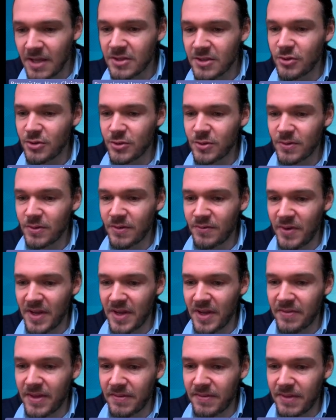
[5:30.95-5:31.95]
due to the
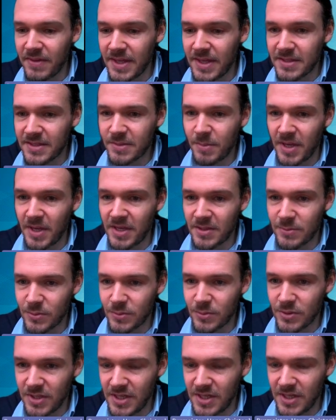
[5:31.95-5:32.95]
fact that that space
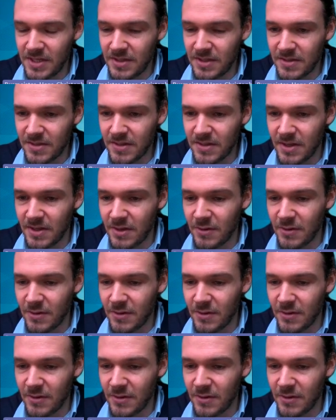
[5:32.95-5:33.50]
was needed